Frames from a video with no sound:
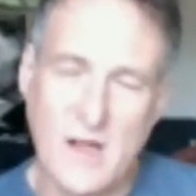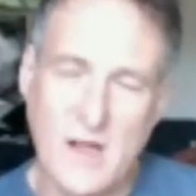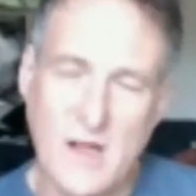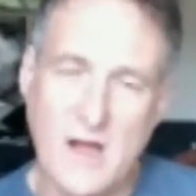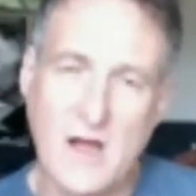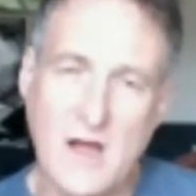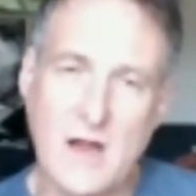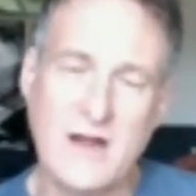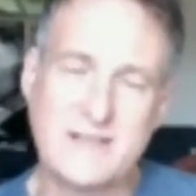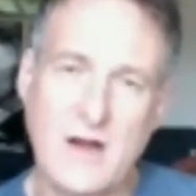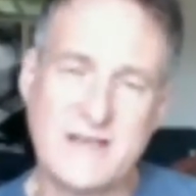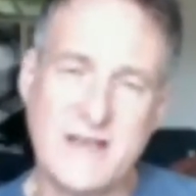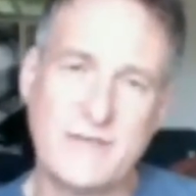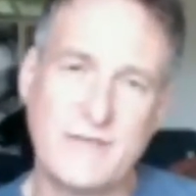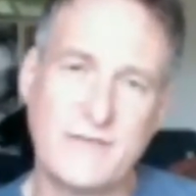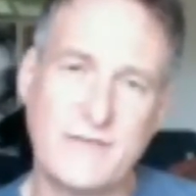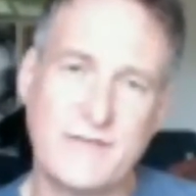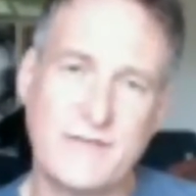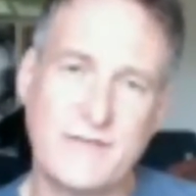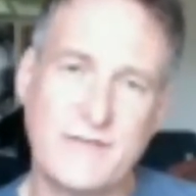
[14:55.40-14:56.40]
an idea
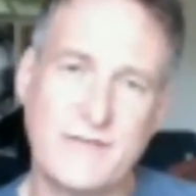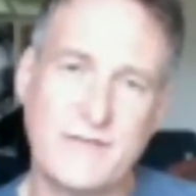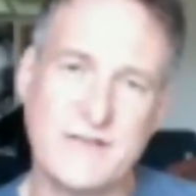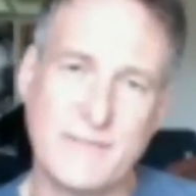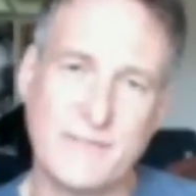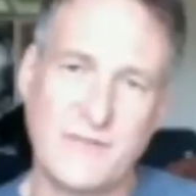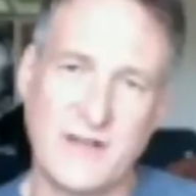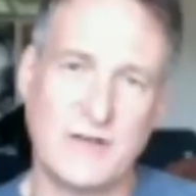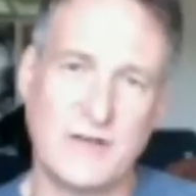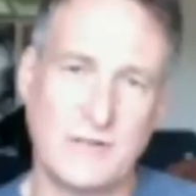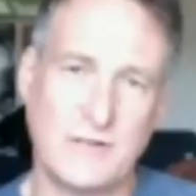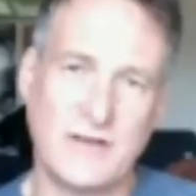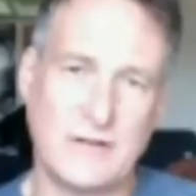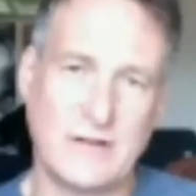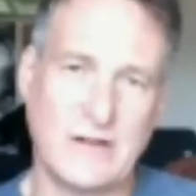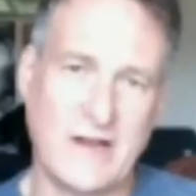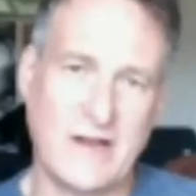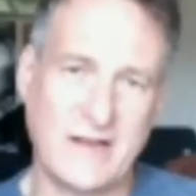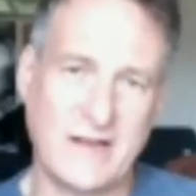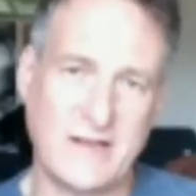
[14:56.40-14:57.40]
for something that
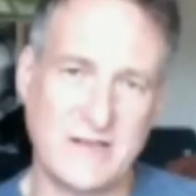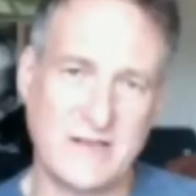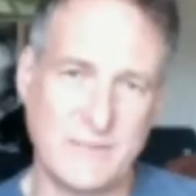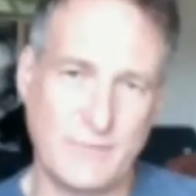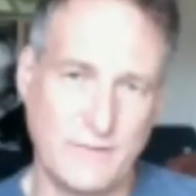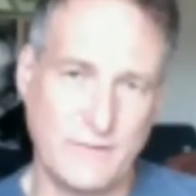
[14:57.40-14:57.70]
you'd like